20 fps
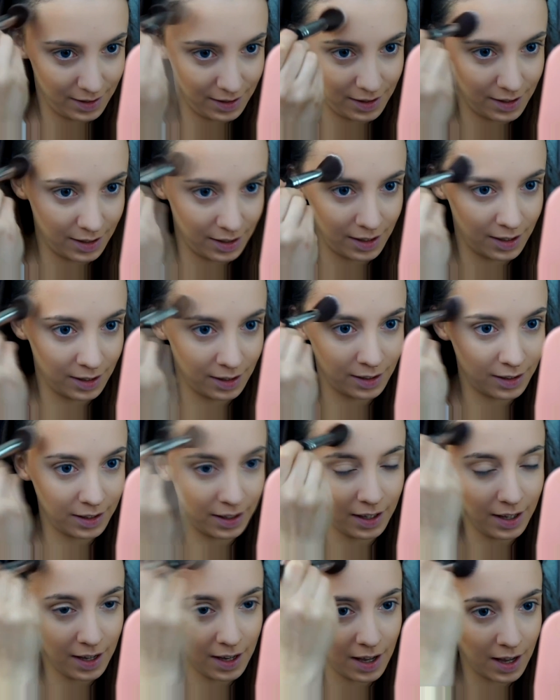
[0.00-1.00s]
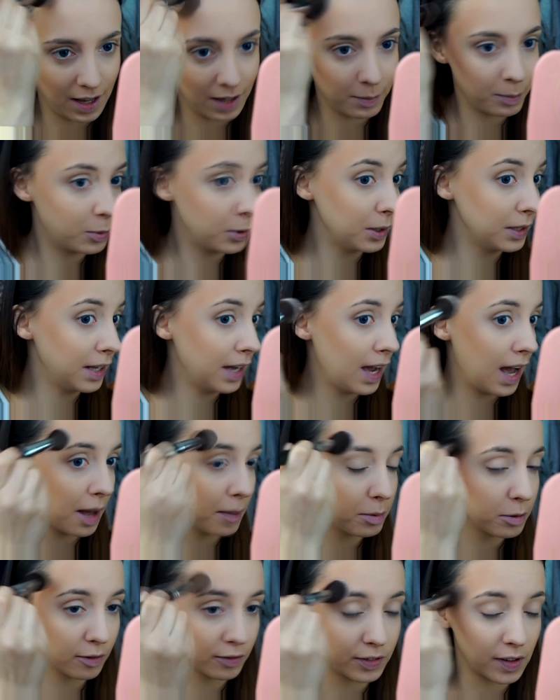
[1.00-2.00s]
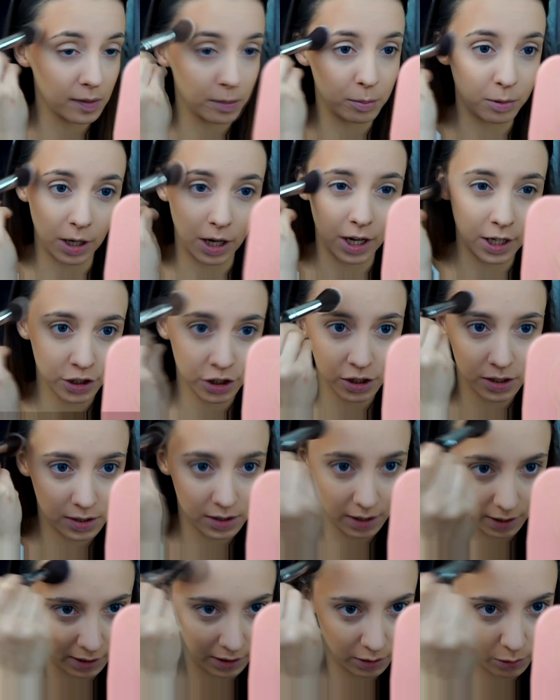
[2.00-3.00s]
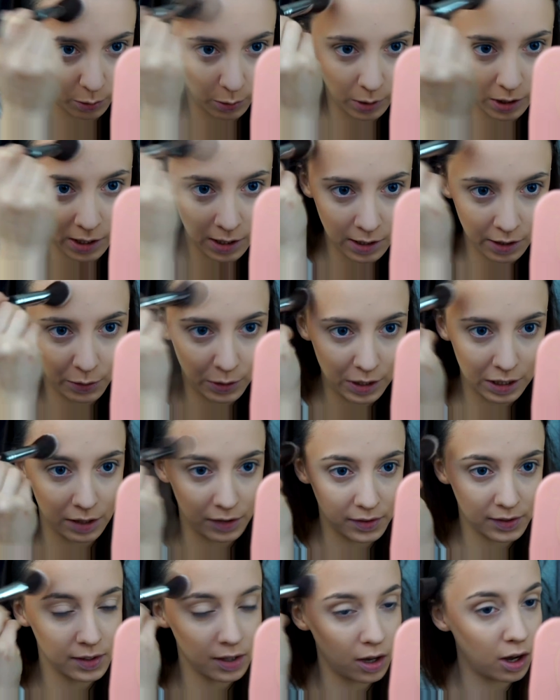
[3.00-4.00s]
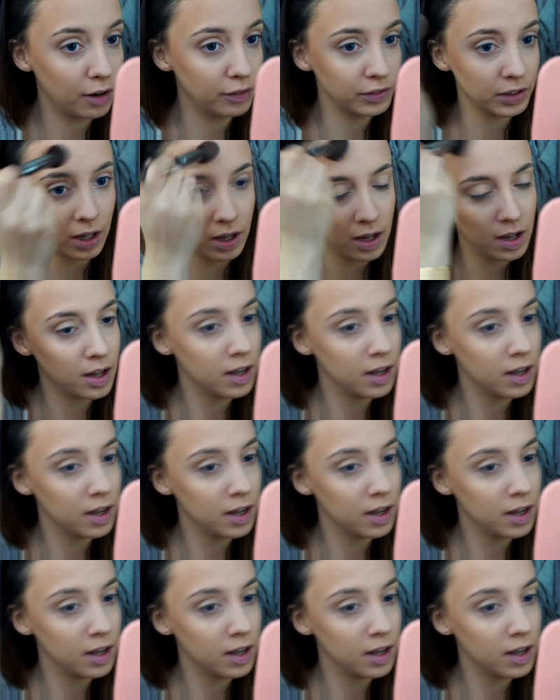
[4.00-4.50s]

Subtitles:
And yeah, I'm pretty happy with this brush. It's like really soft.